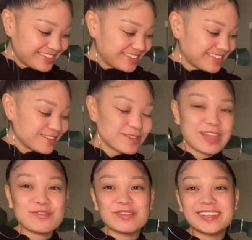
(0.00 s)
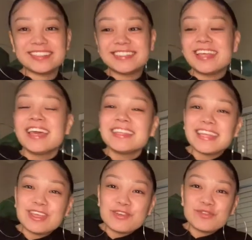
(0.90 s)
Okay friends,
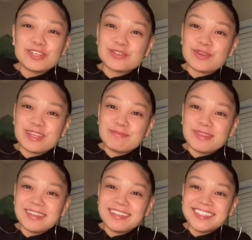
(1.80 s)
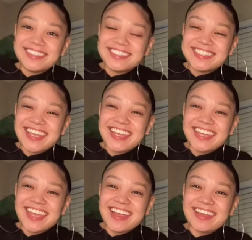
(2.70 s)
thank you for joining me. Take
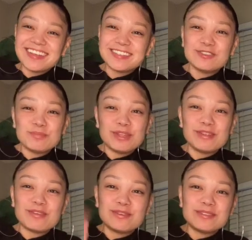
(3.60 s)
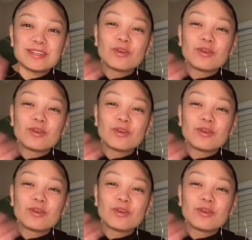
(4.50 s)
care, superheroes.